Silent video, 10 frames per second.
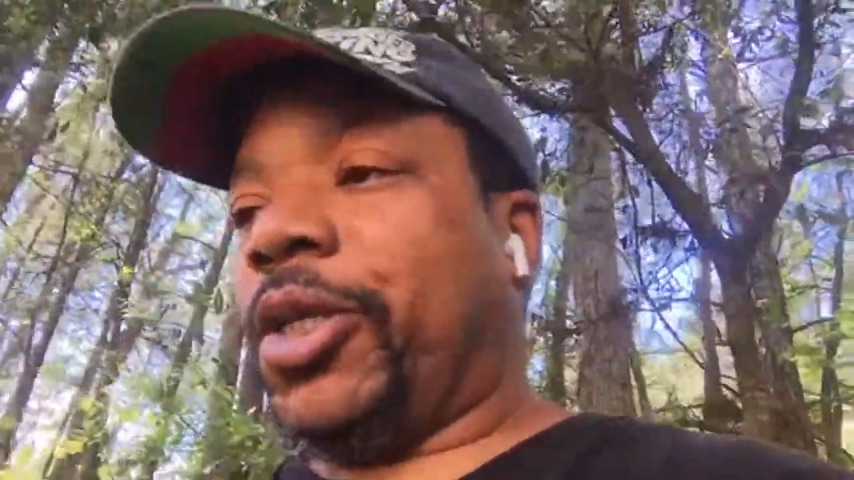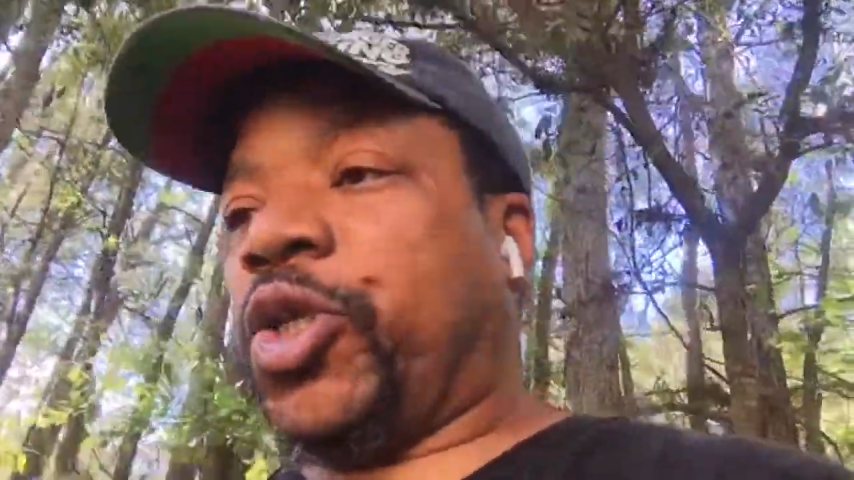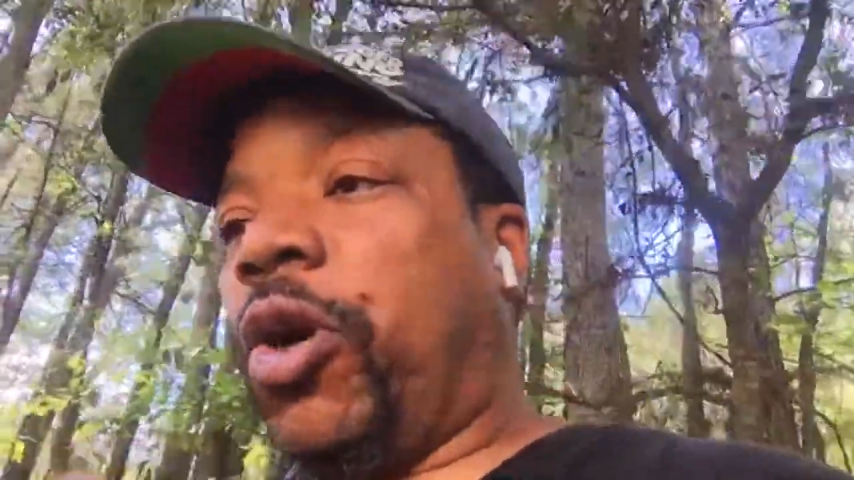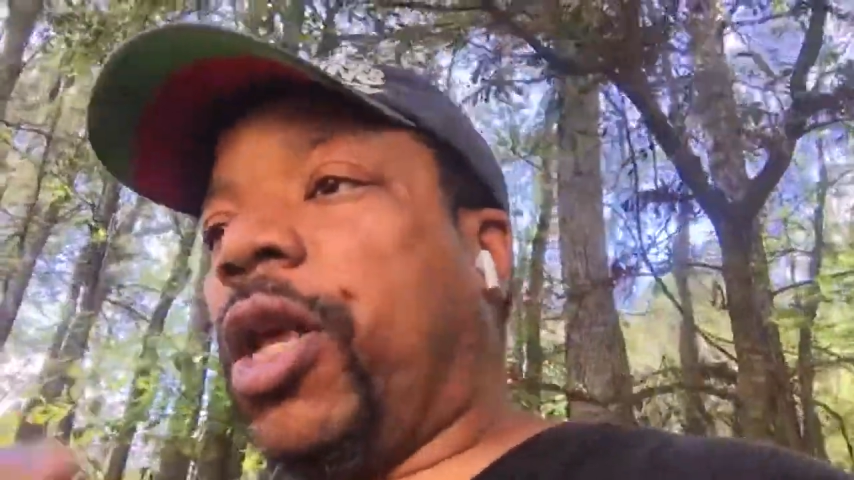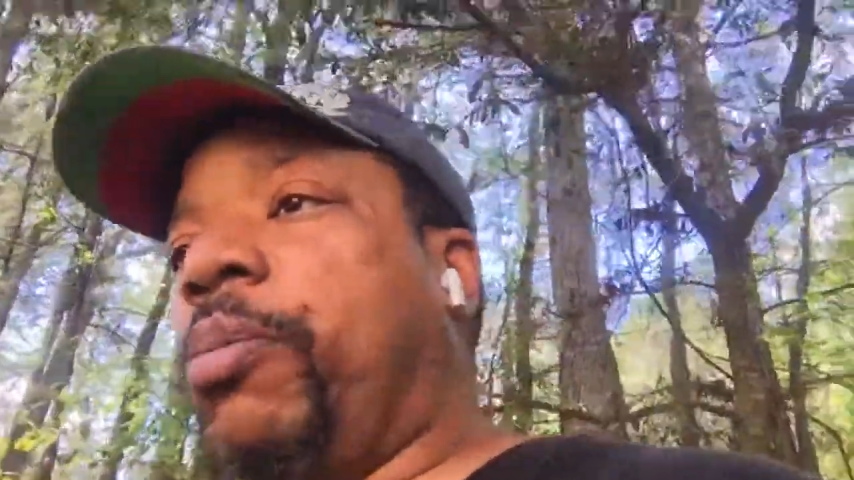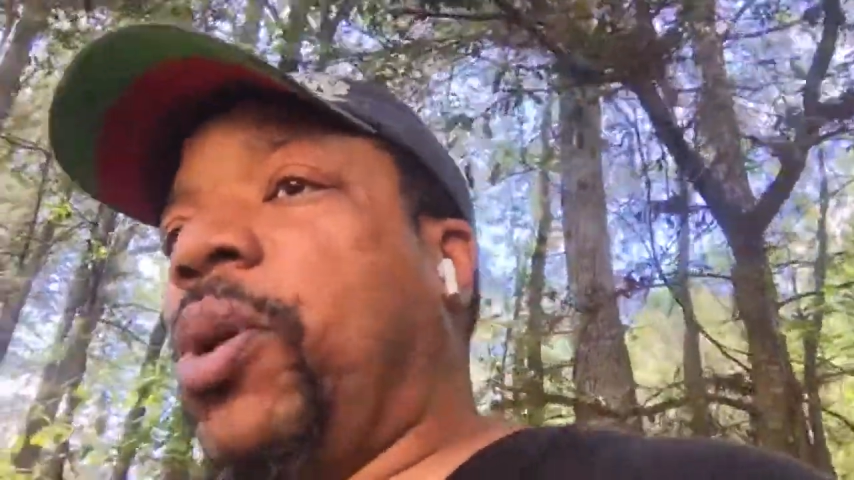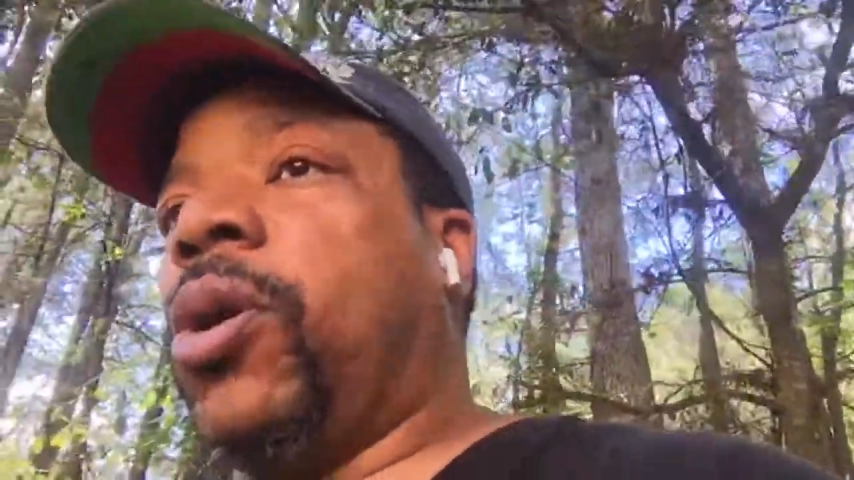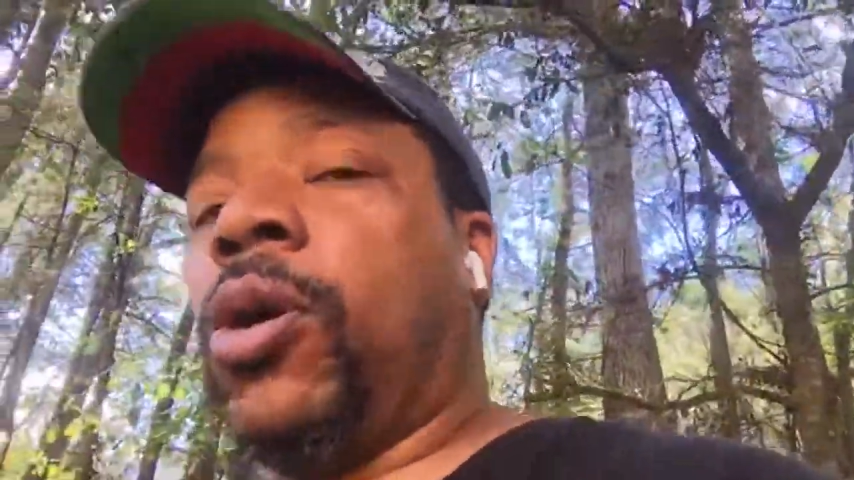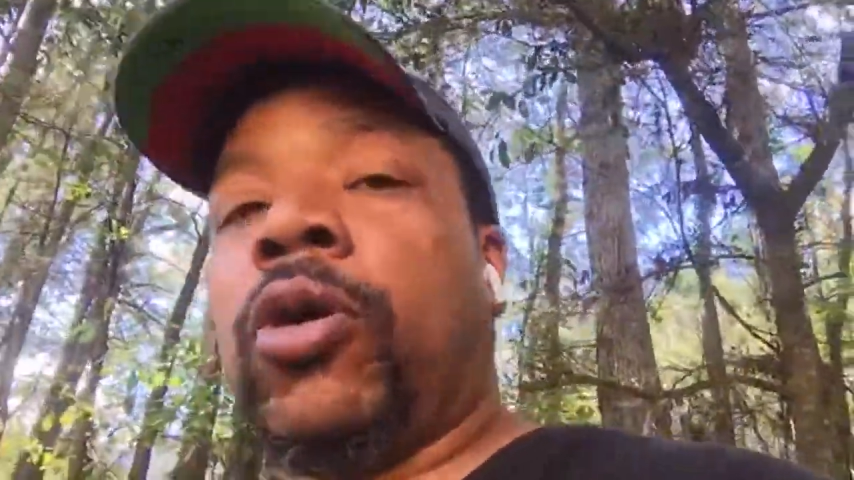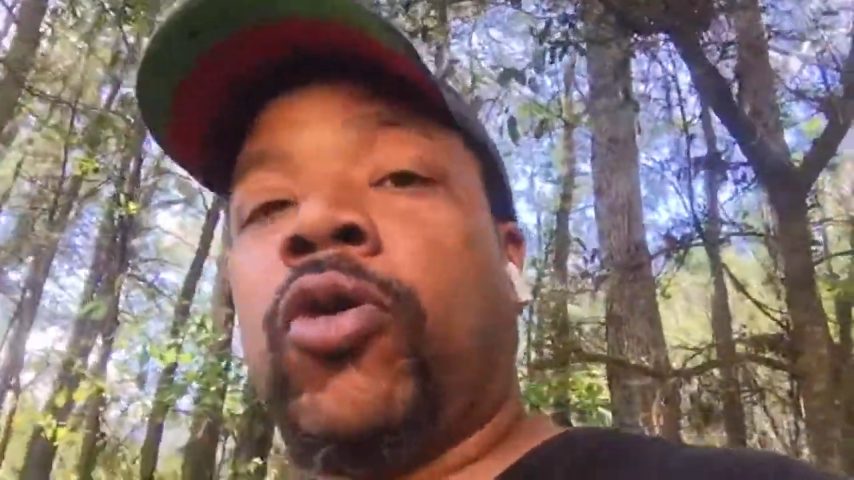Shorty
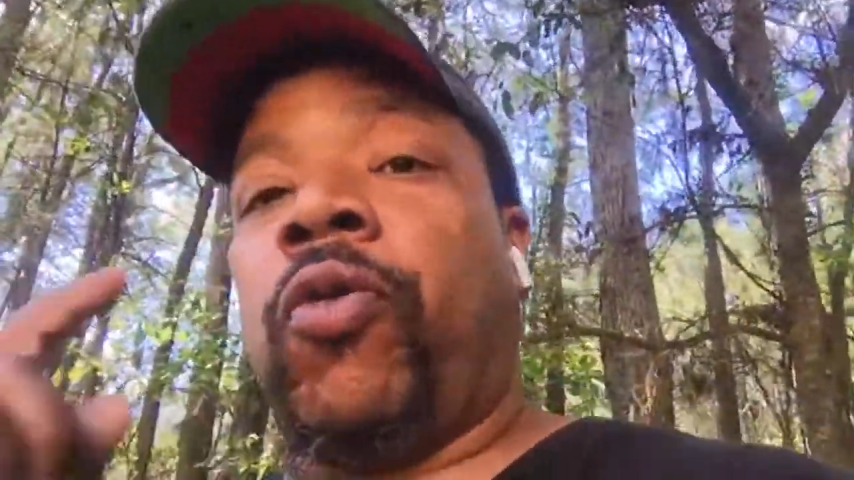Bull.